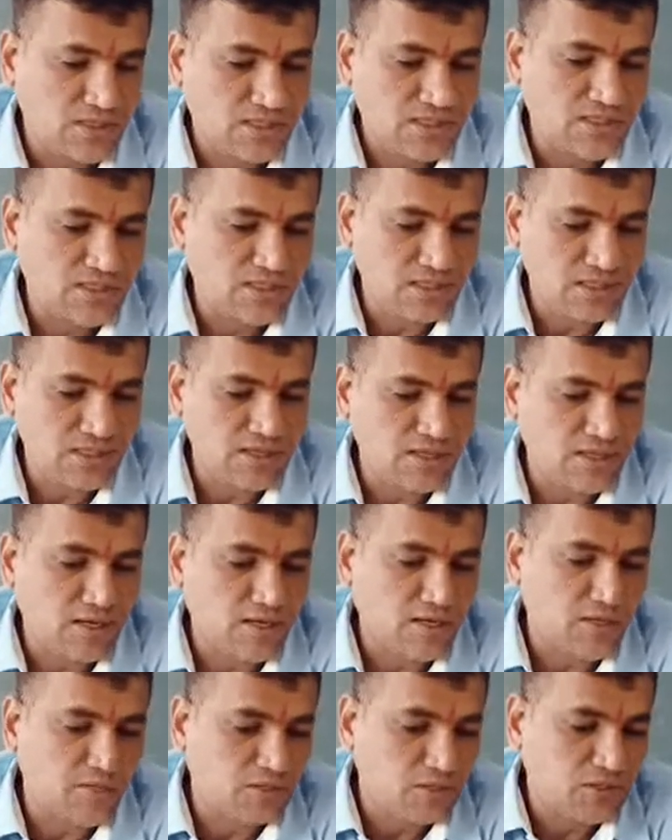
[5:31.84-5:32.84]
check the
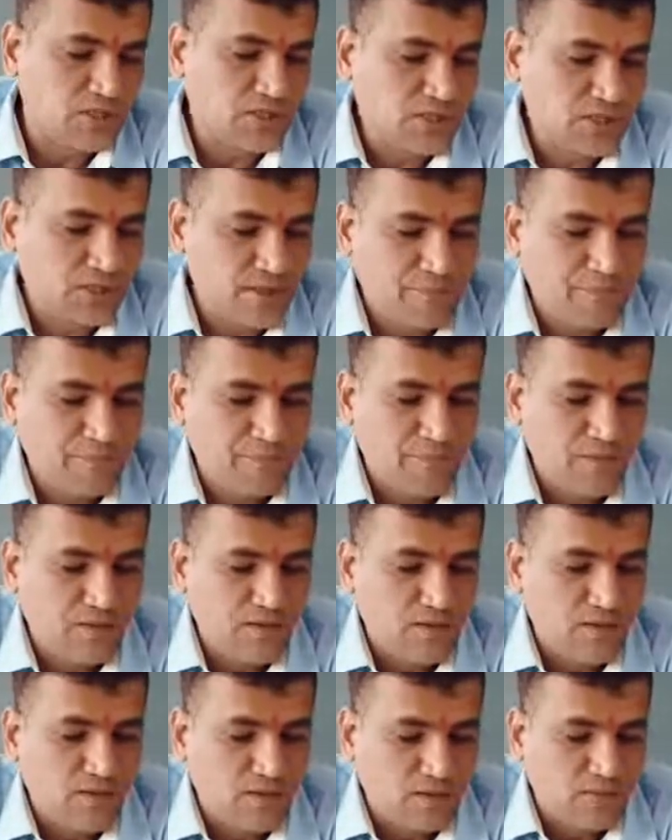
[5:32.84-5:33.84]
option
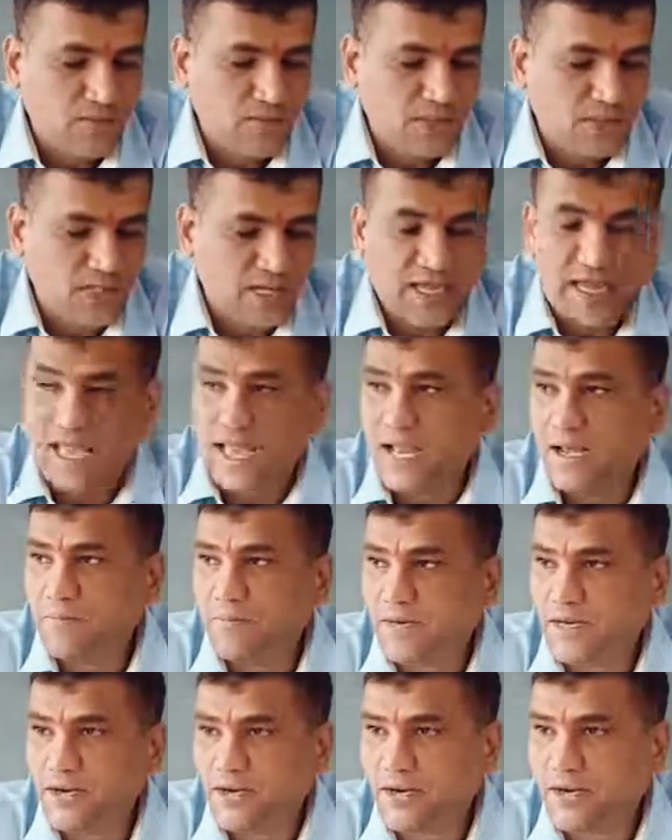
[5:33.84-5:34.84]
with
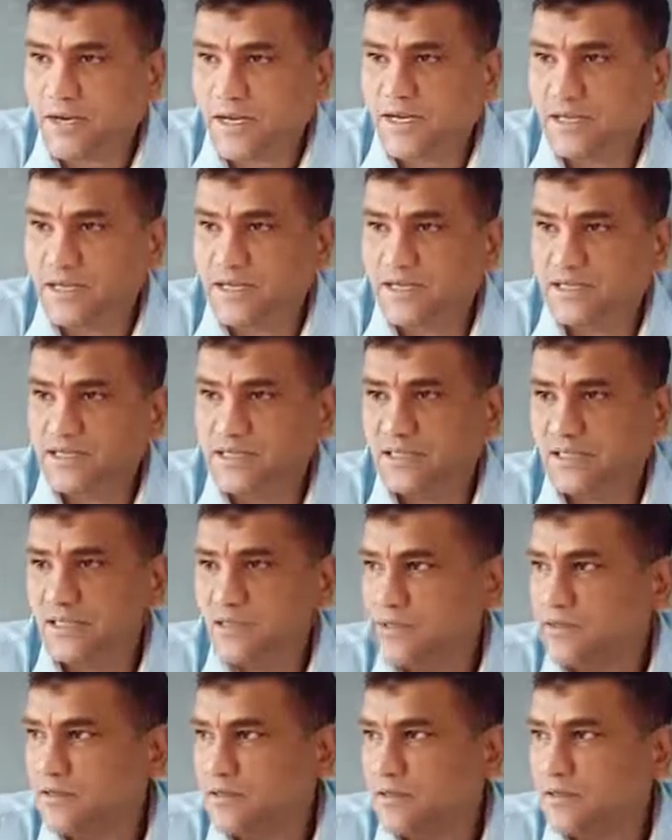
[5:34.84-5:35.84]
albino
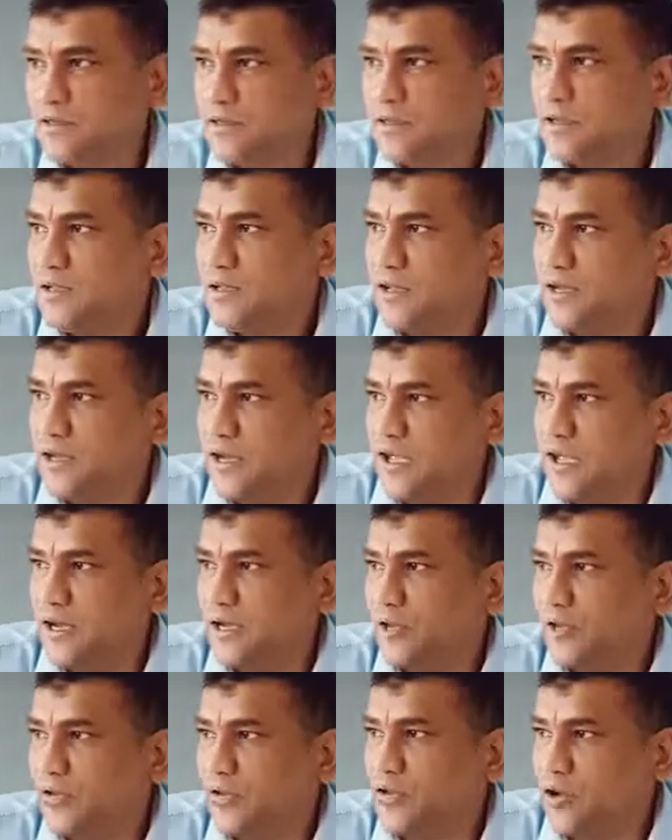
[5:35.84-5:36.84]
condition
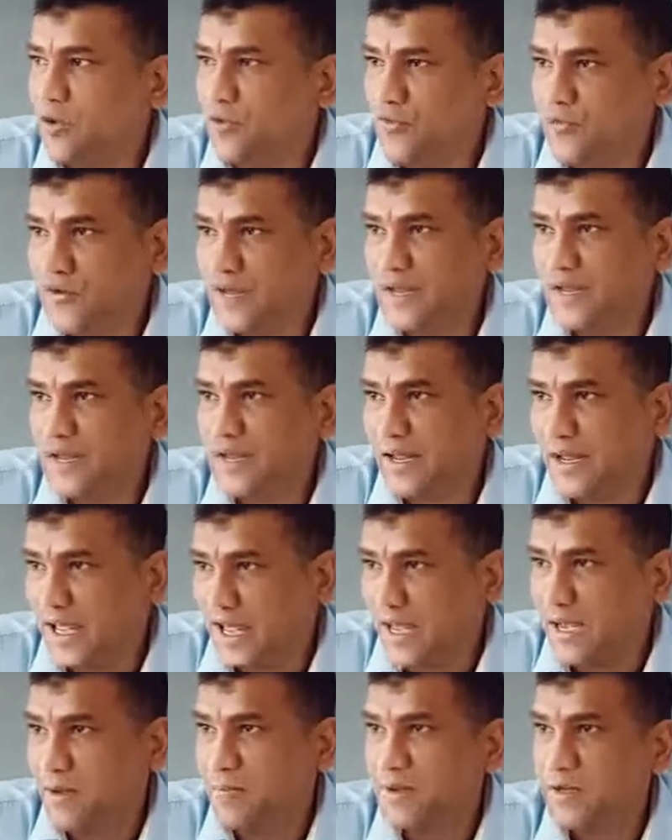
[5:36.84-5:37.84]
and go for a
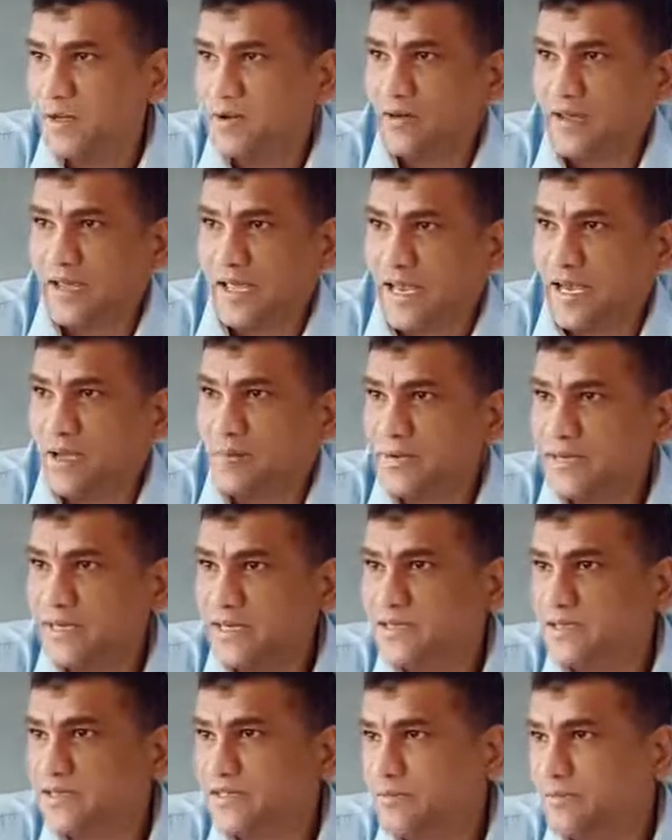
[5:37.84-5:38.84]
albino.
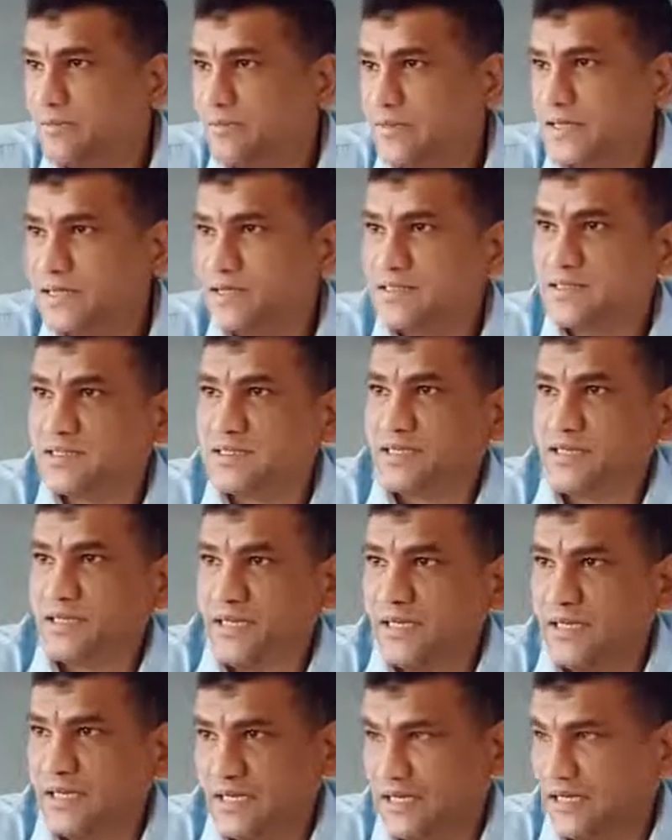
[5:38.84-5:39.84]
Albinism means
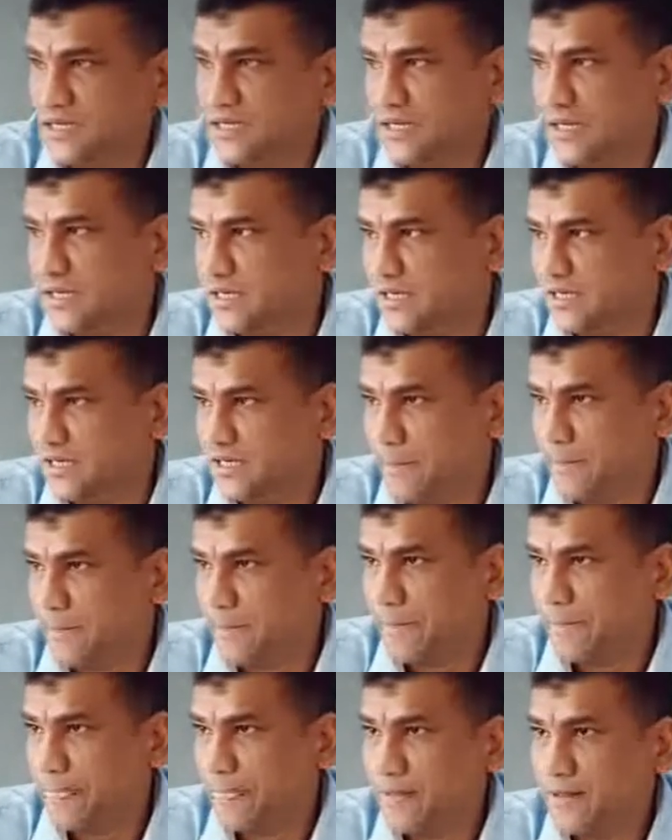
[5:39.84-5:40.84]
skin color.
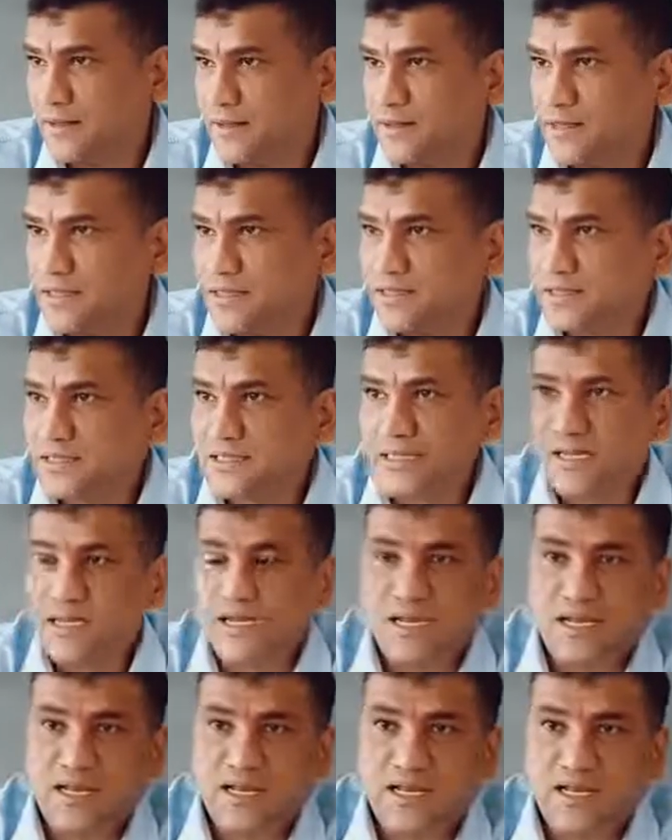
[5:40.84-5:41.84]

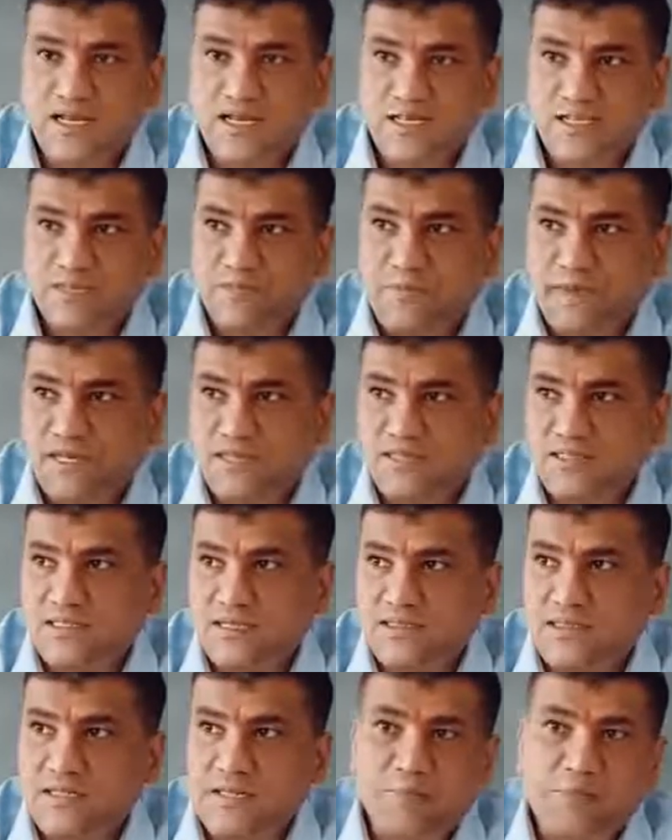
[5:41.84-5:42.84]
Skin color is based
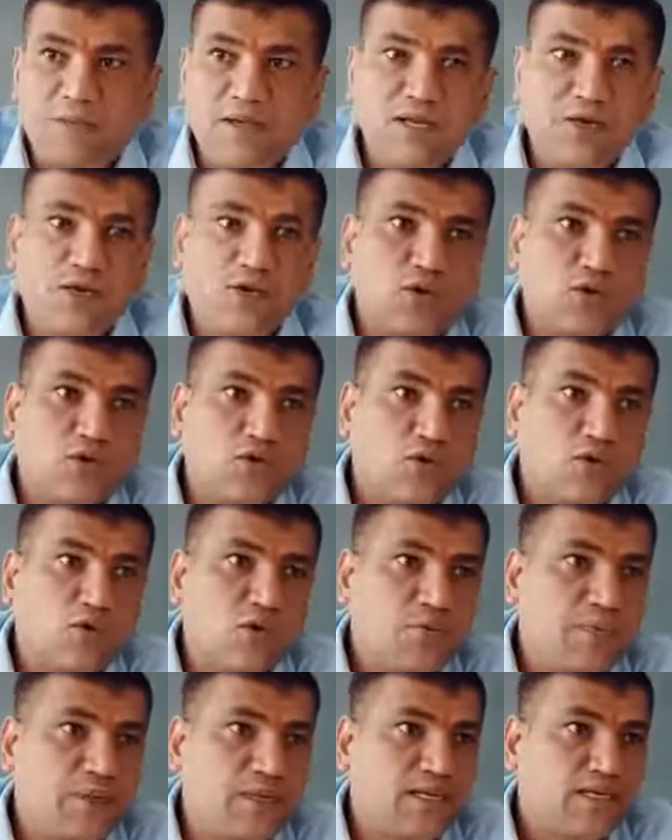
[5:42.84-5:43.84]
on the
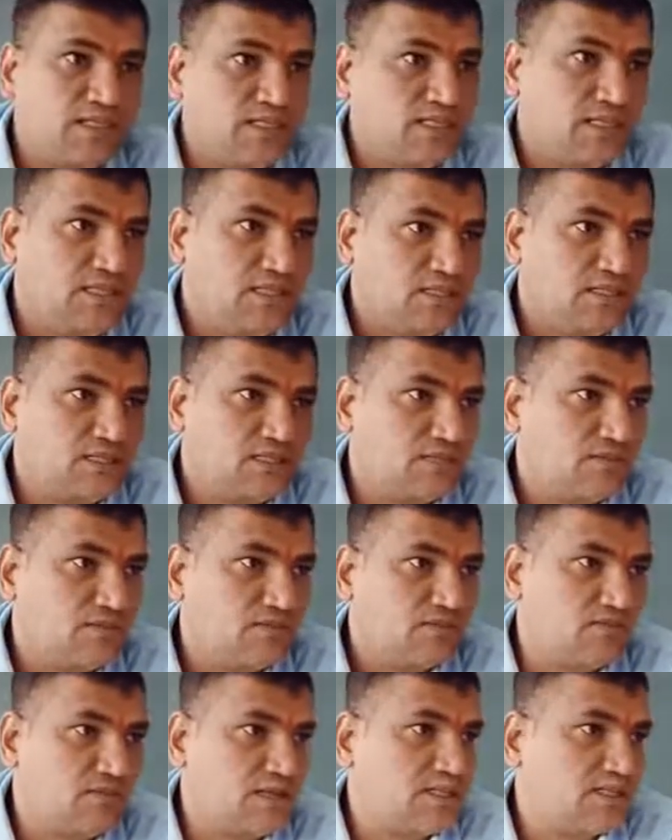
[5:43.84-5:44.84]
pleiotropic genes,
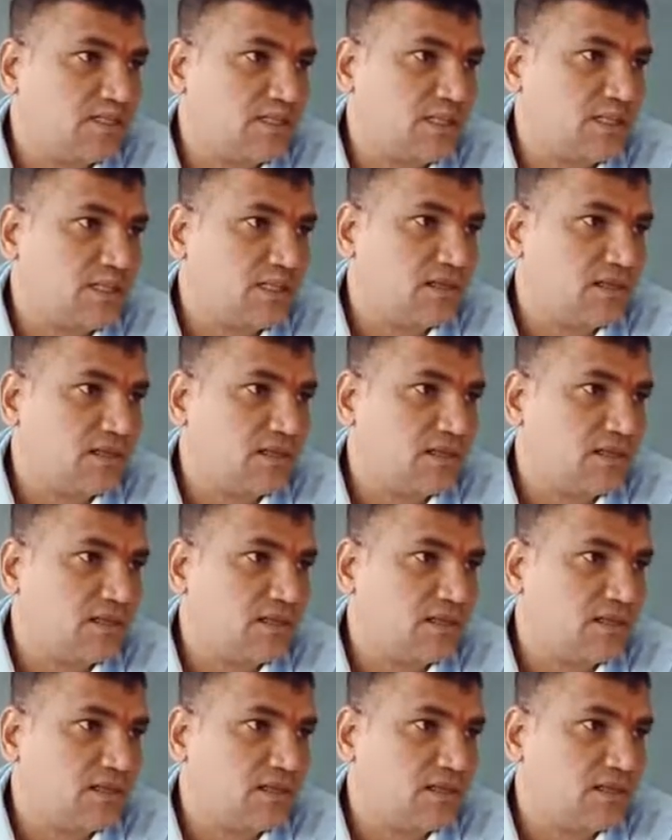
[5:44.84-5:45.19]
first thing.